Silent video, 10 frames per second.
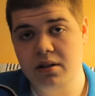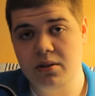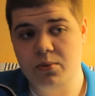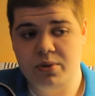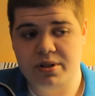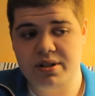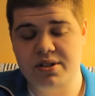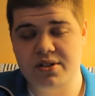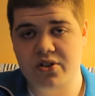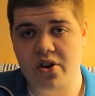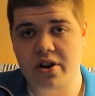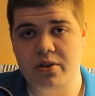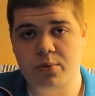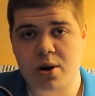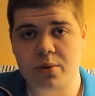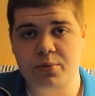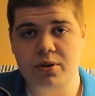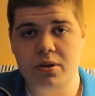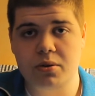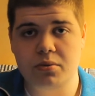which is stock ROM, you
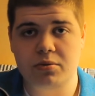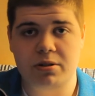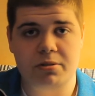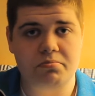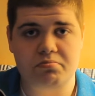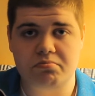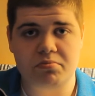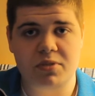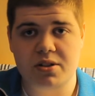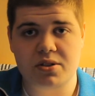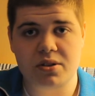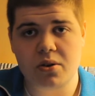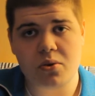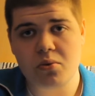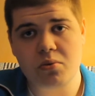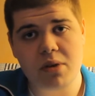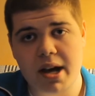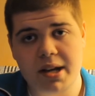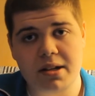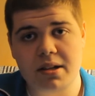know, the, there's no
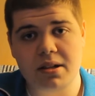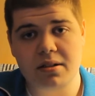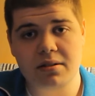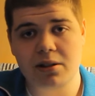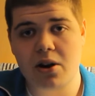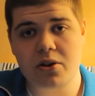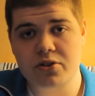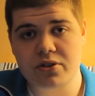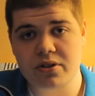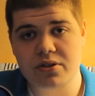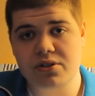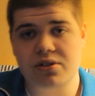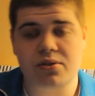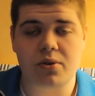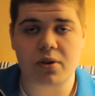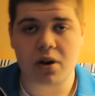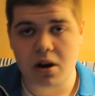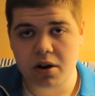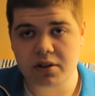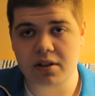any launchers
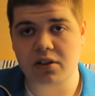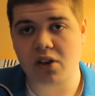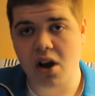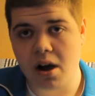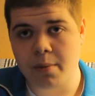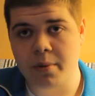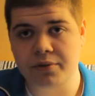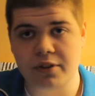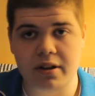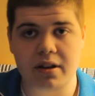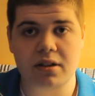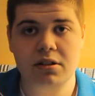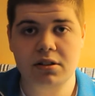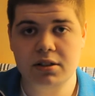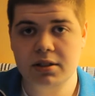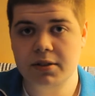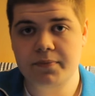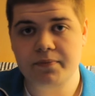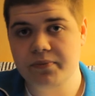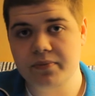on the top of the
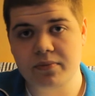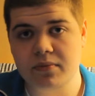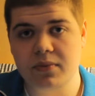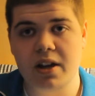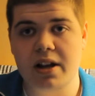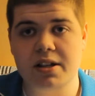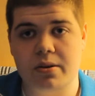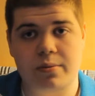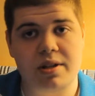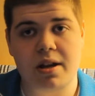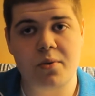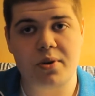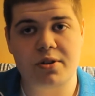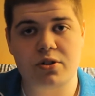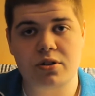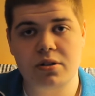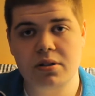the ice cream sandwich.